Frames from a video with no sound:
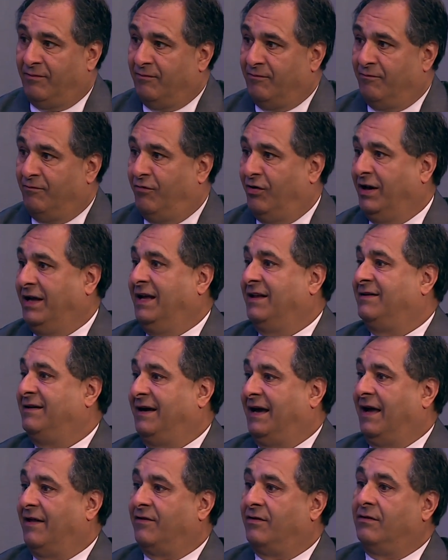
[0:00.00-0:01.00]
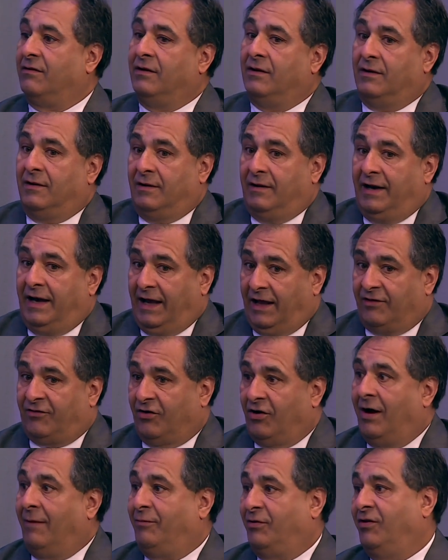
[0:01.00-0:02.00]
putting it together. It's
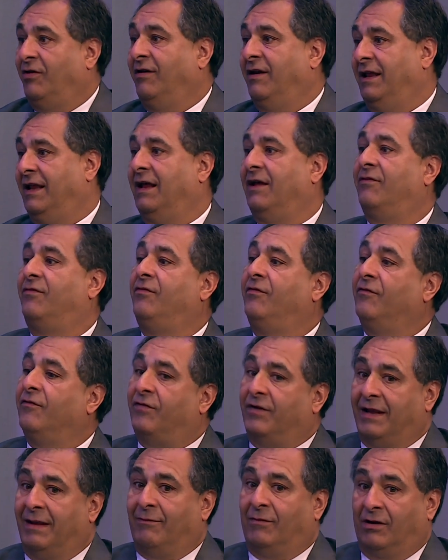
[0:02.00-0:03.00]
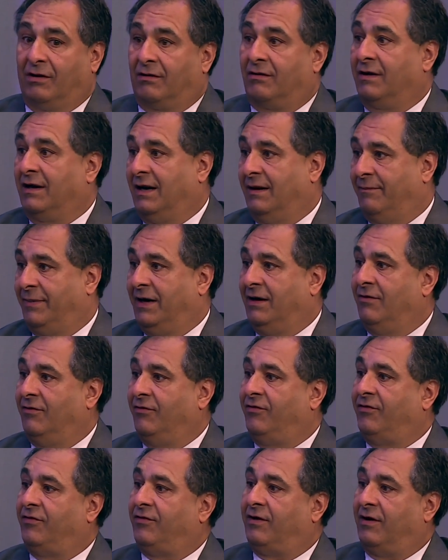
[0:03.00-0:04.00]
an opportunity for them to learn
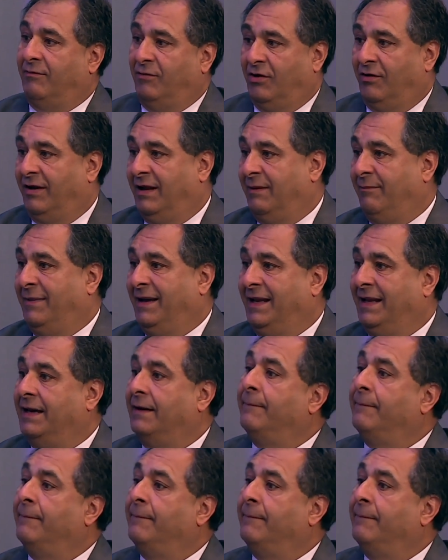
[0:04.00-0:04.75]
about community media.